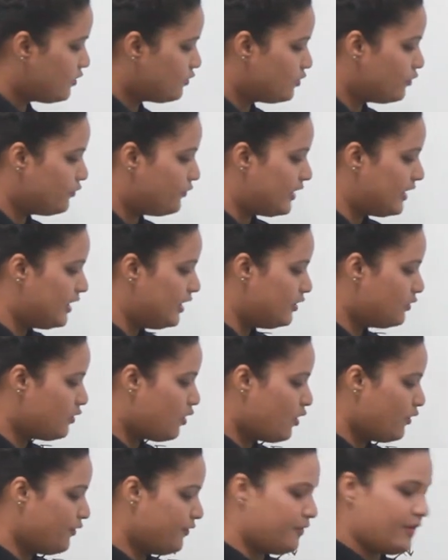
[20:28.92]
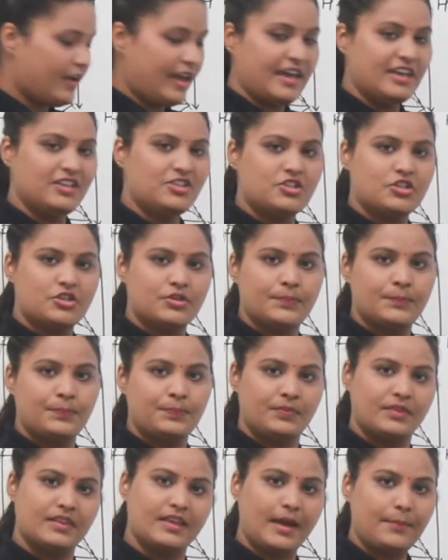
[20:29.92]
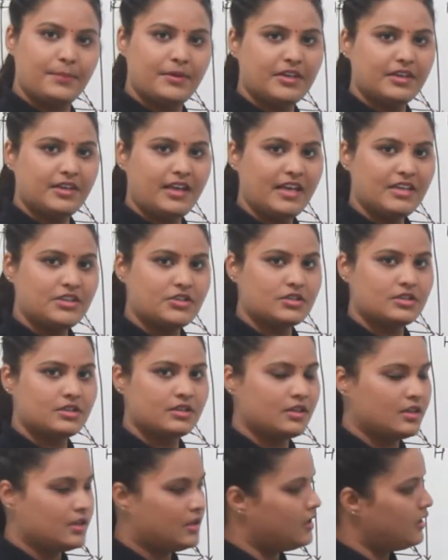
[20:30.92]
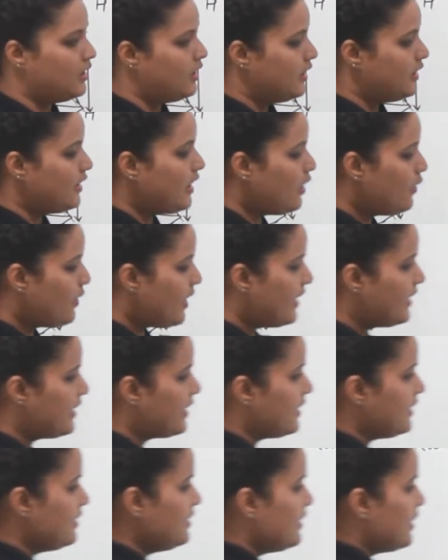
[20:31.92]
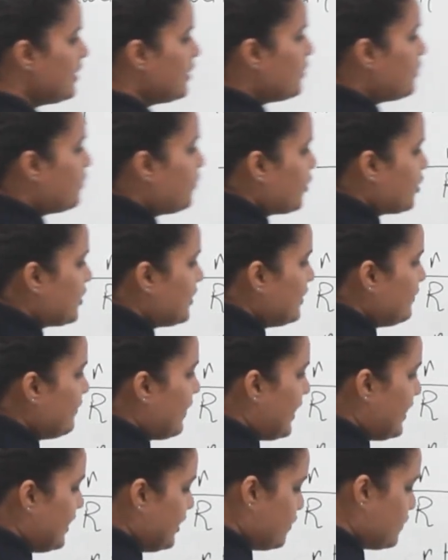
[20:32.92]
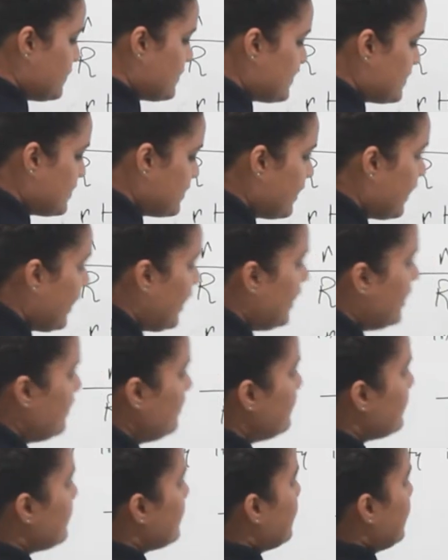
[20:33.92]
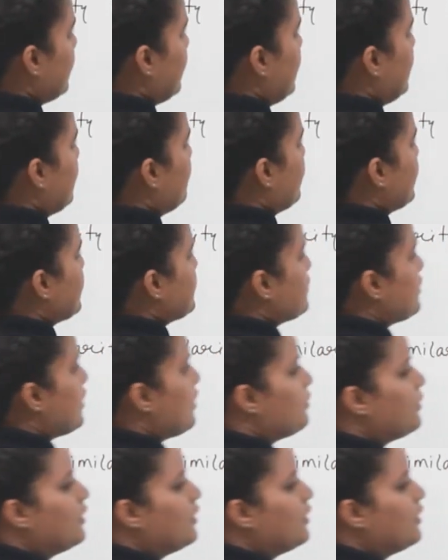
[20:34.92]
the value of H, capital H. Now I can put the values in equation number